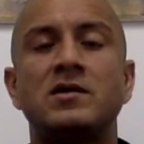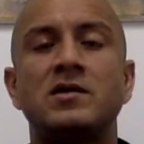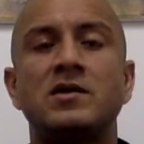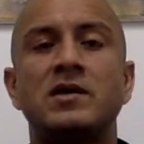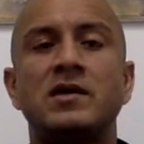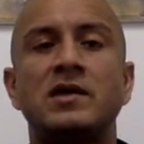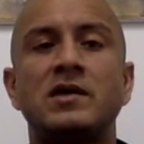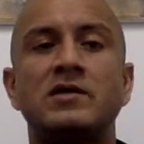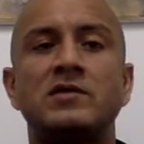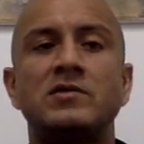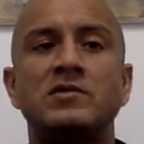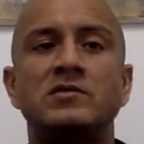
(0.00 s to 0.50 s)

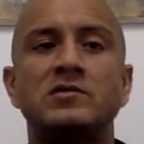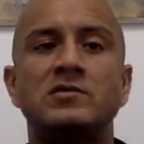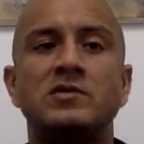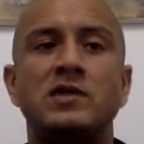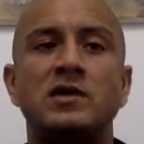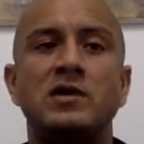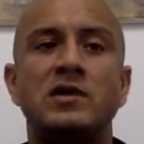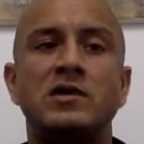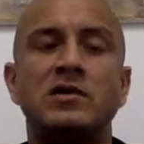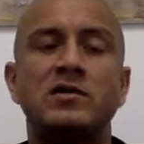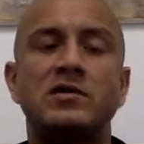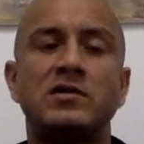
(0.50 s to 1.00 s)

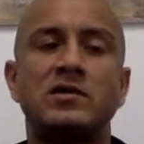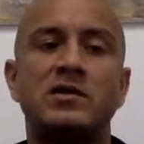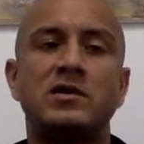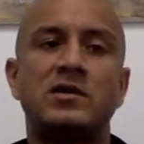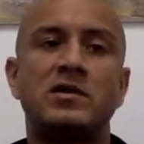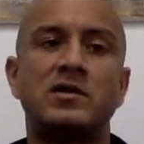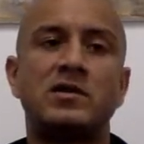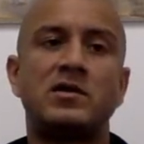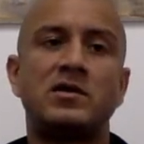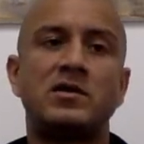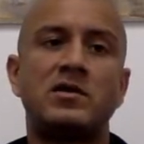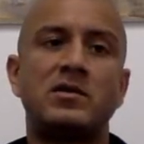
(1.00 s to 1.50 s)
and
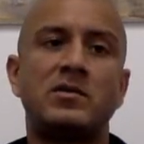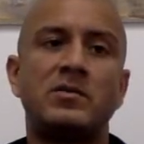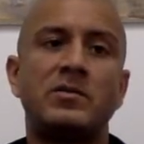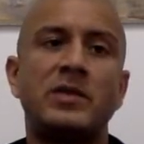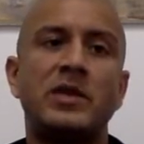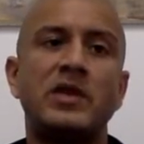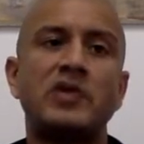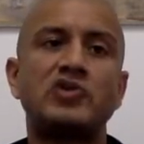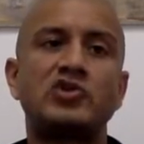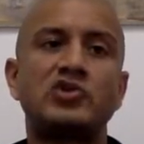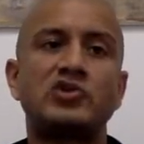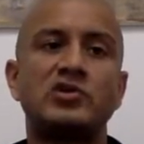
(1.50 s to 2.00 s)

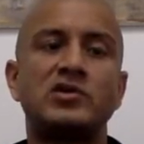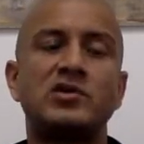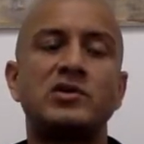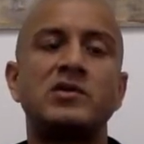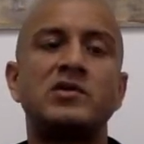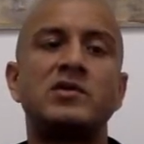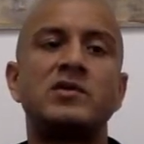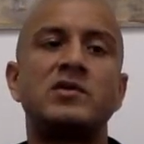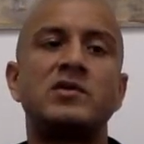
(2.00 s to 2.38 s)
measure